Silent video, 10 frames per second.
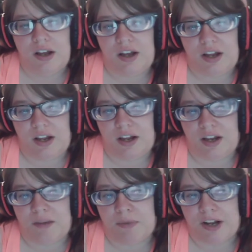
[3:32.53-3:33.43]

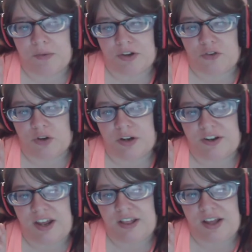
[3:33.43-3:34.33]
And Buggy was also going to
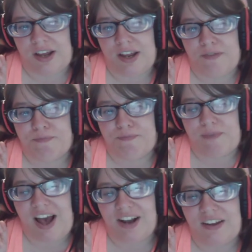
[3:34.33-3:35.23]
take that. He
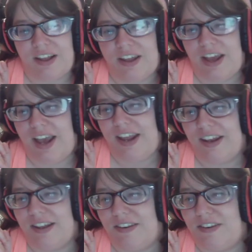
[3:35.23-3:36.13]
acted like he ate
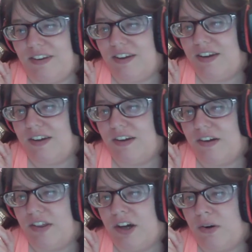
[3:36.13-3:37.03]
it,
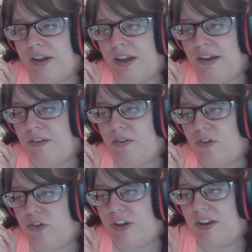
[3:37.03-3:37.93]
though he
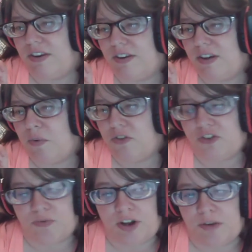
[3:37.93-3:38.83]
didn't. It was
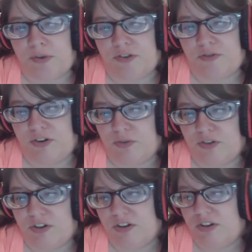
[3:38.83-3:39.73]
just a regular piece of
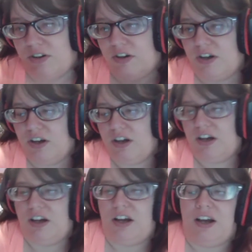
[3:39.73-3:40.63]
fruit.
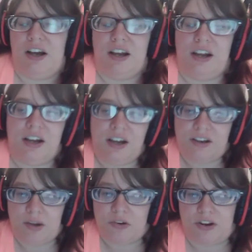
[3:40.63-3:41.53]

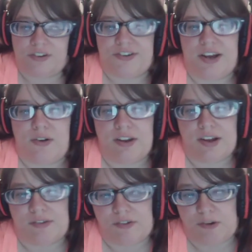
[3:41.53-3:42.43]
And he was going to sell the
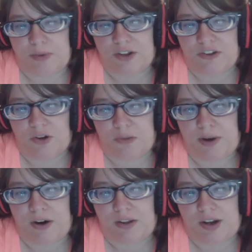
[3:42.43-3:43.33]
devil fruit because those
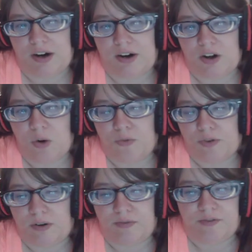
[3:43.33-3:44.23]
apparently go
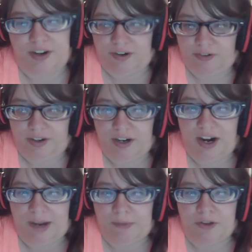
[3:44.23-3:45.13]
for very
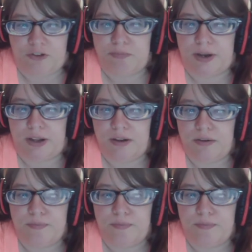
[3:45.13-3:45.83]
high amounts of money.